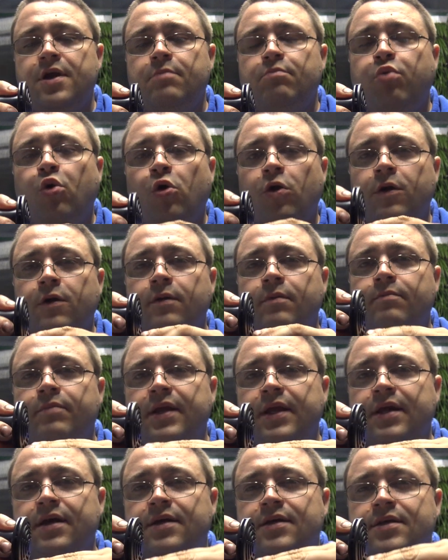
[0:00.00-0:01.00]
important
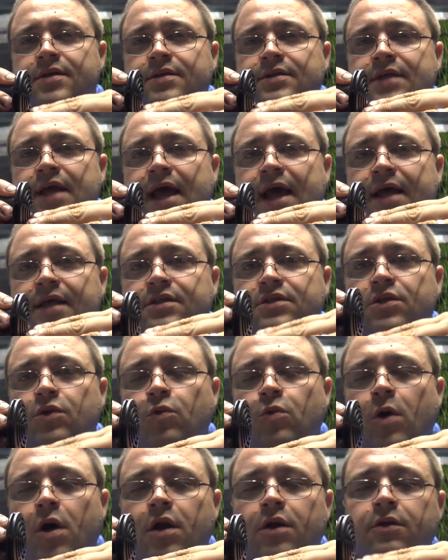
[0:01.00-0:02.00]
because as the
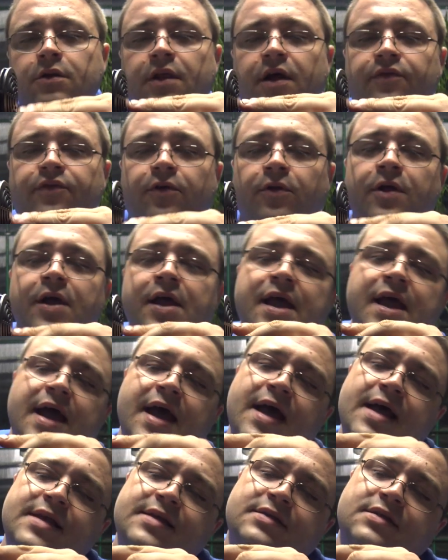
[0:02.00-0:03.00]
water level,
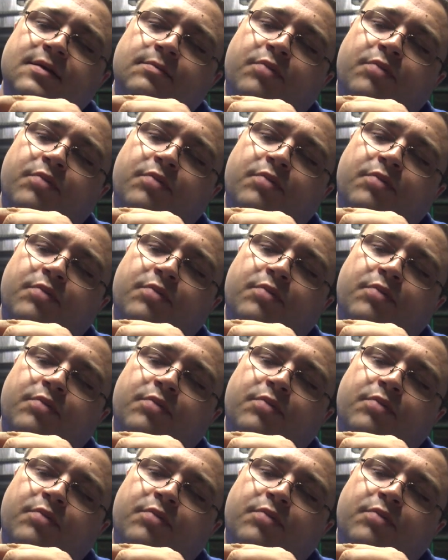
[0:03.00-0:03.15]
as the